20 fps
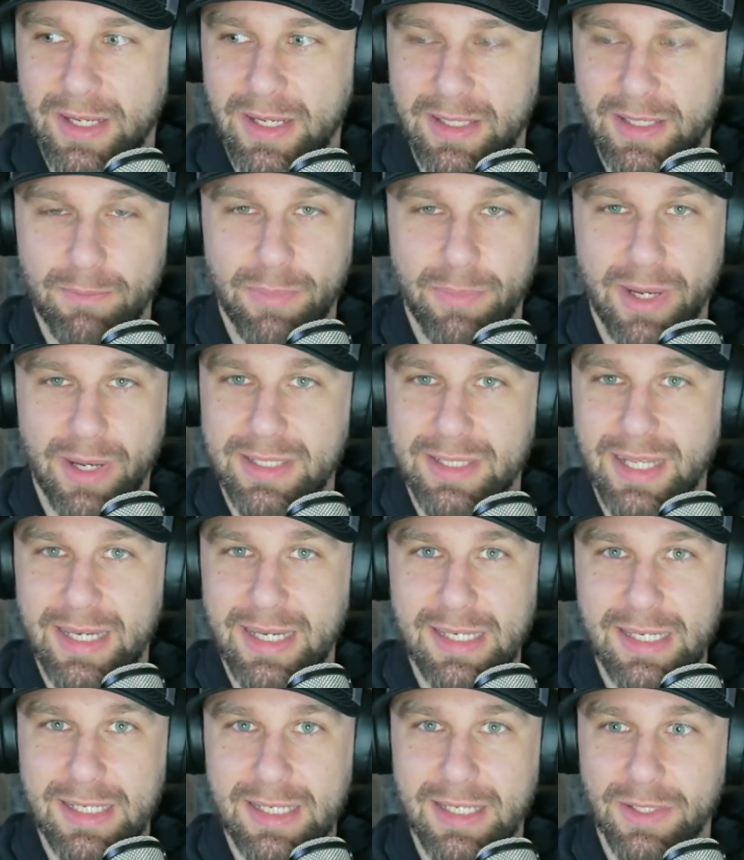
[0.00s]
the buck that
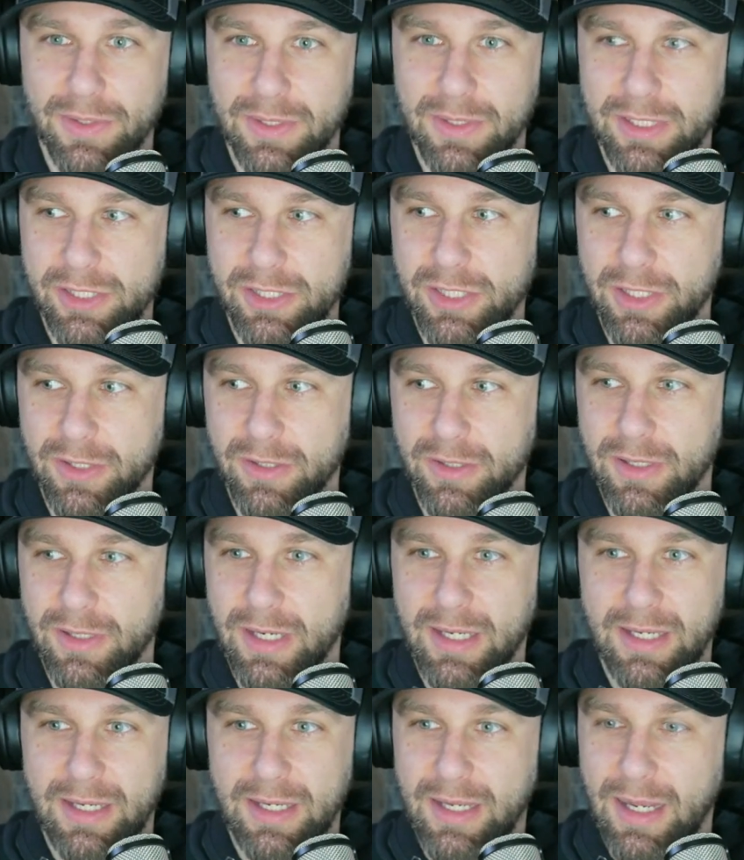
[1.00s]
he killed this year,
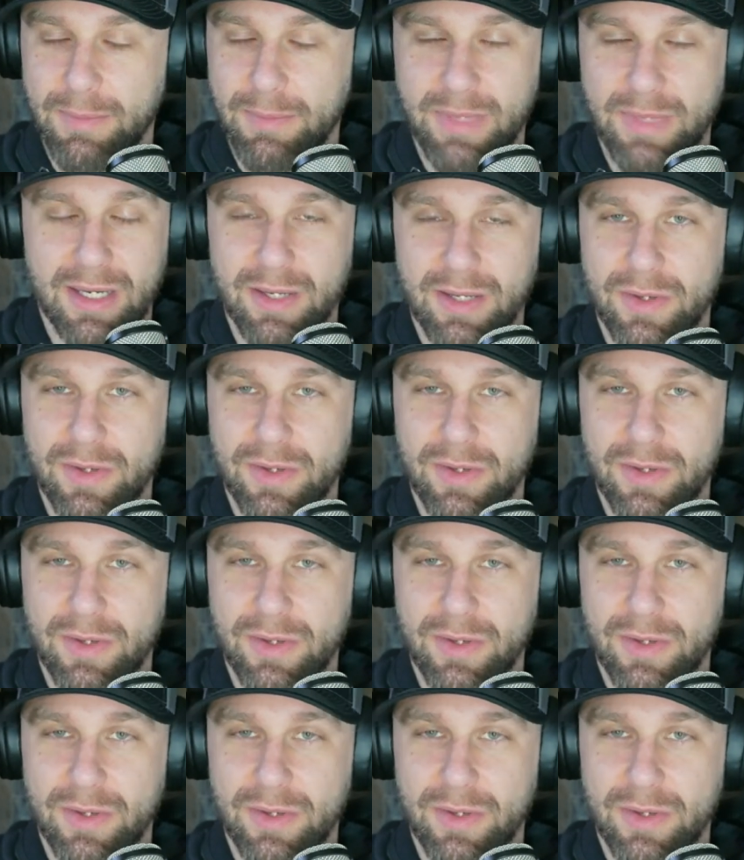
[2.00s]
I mean,